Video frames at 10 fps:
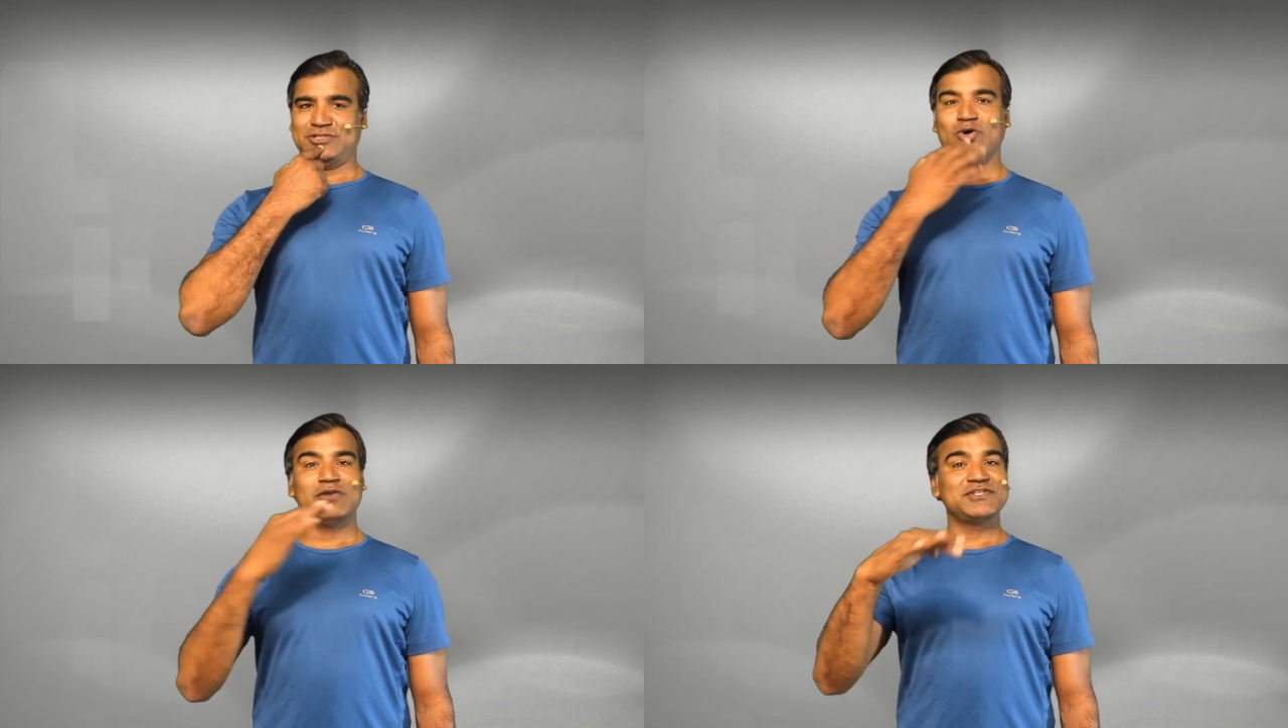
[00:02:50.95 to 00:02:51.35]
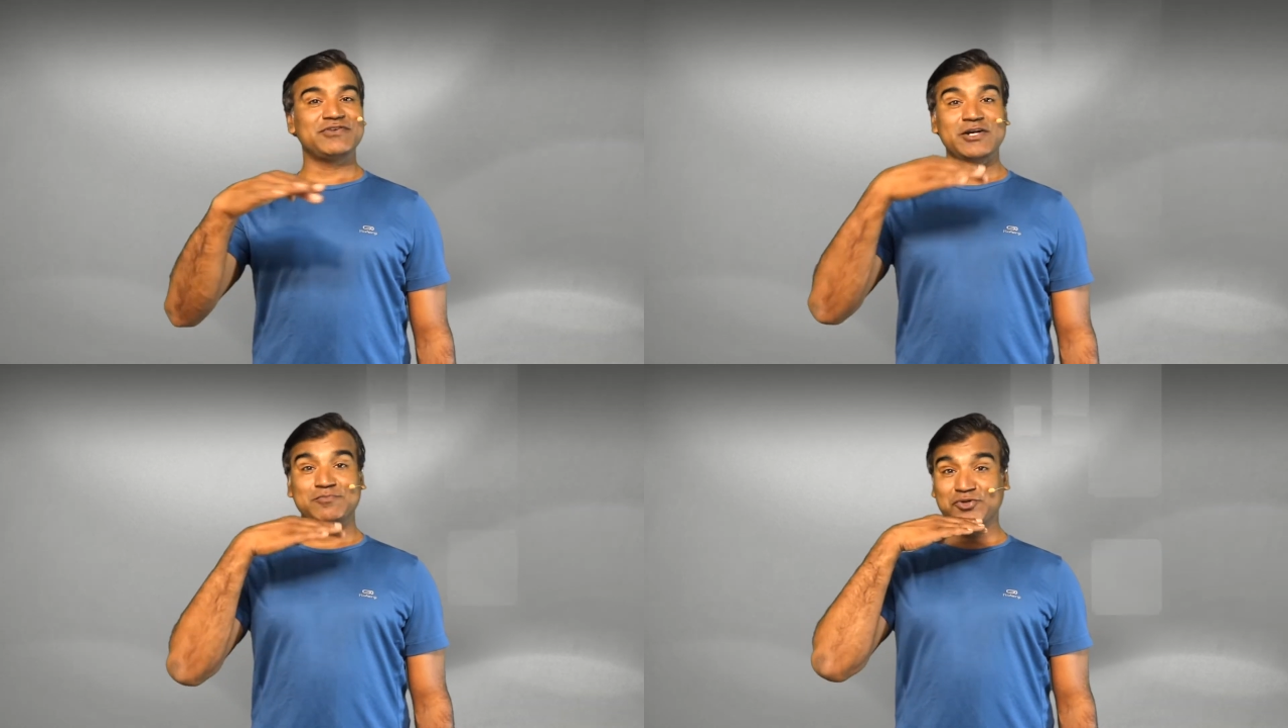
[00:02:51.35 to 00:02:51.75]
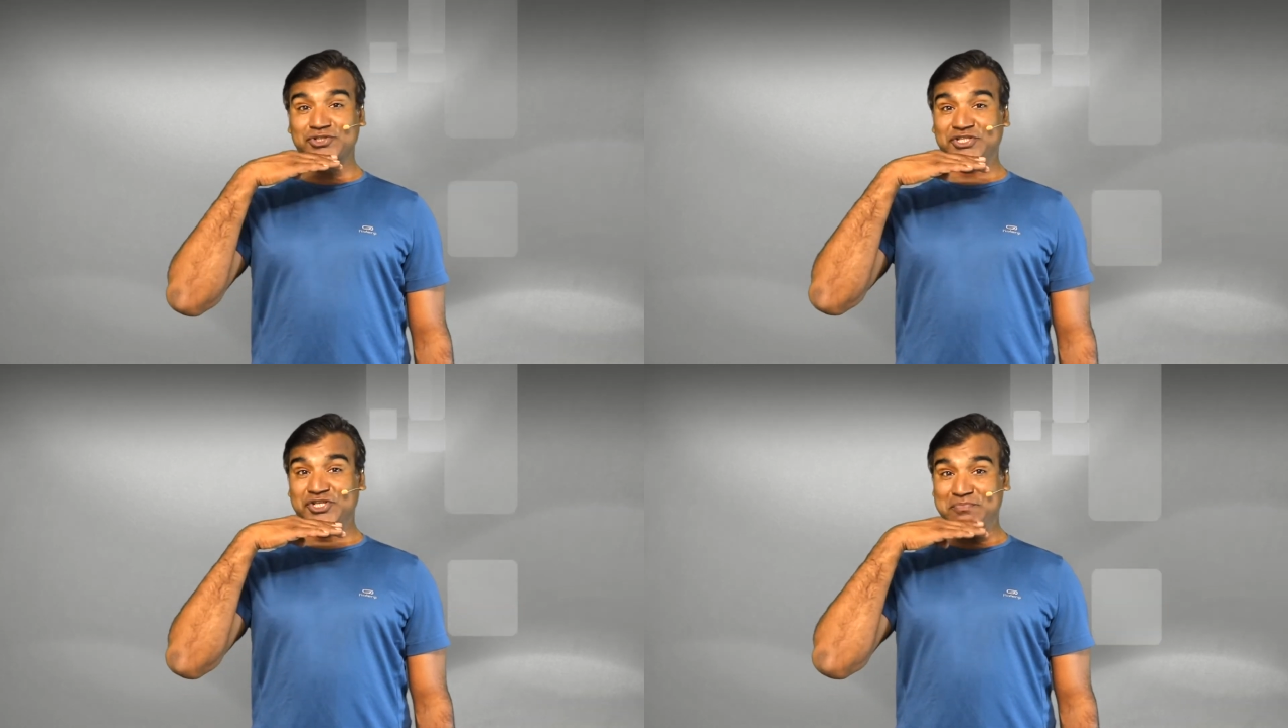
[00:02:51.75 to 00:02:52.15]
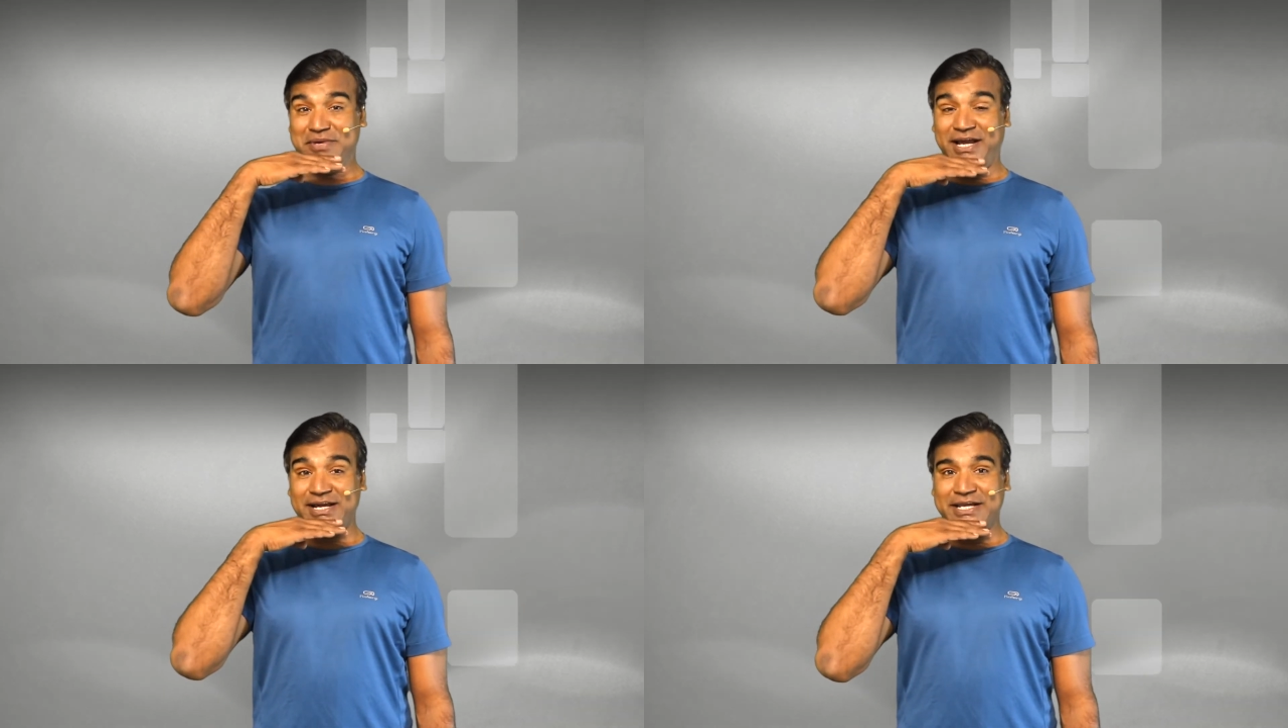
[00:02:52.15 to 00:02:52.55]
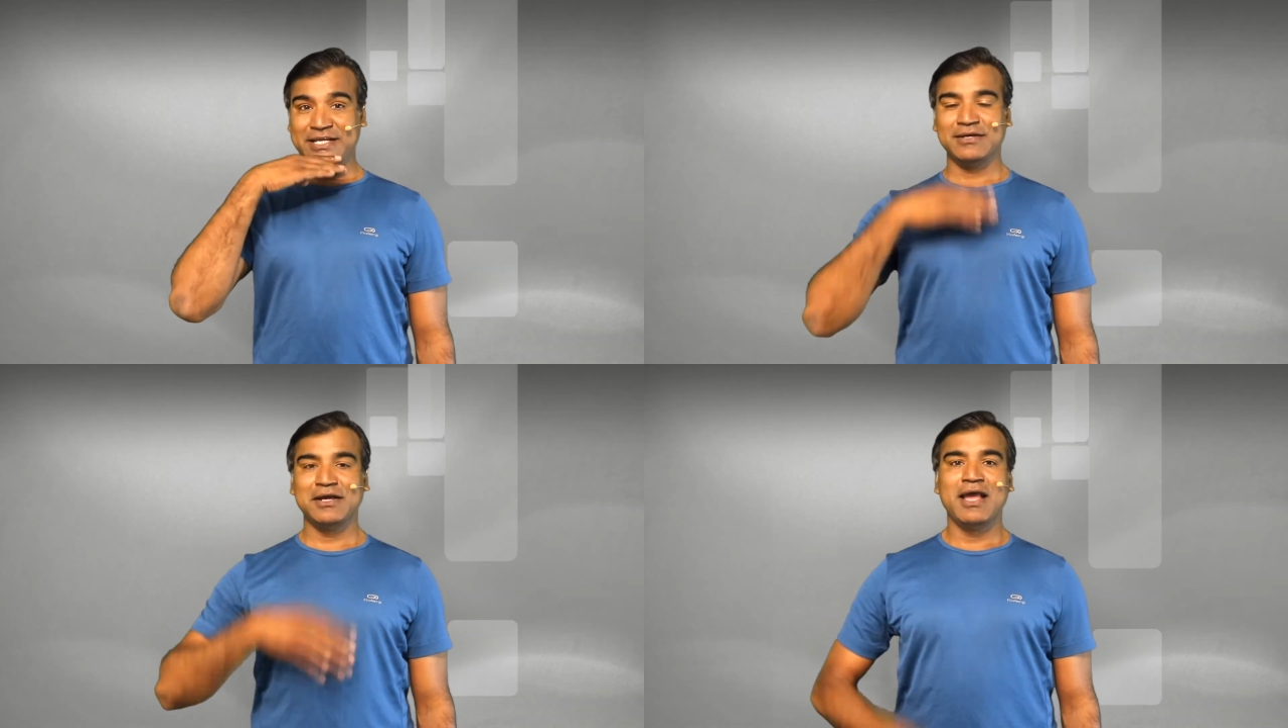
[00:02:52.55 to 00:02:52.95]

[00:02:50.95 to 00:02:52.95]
So always try to push the chin behind